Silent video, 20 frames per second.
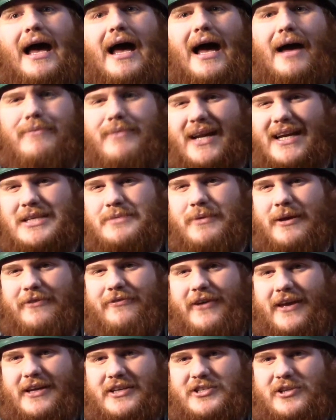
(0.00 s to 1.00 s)
I'm not as big a
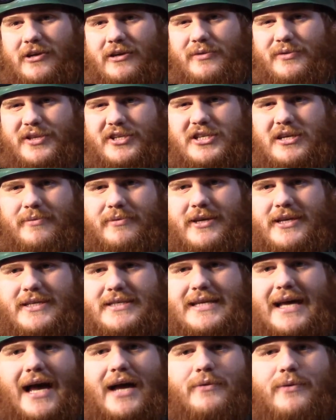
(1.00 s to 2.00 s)
fan of starting with the
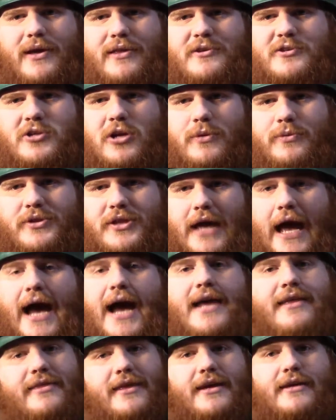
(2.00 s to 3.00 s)
chibis. I'd rather start with
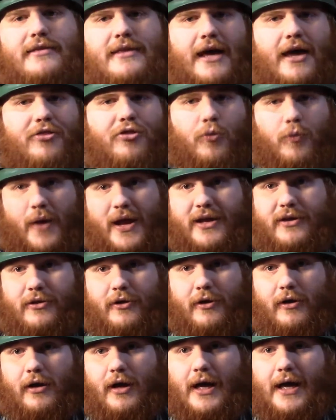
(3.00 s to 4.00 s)
I think that the
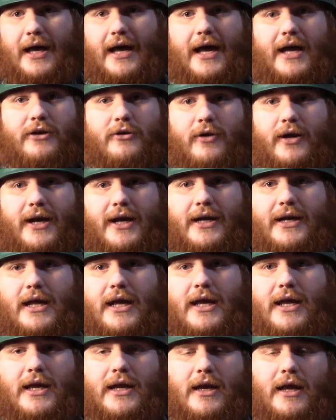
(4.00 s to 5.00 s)
regular high grade
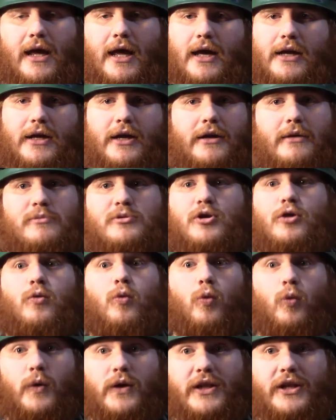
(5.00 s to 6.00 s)
Gundams look
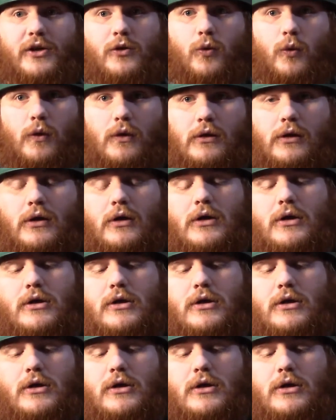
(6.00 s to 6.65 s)
really cool.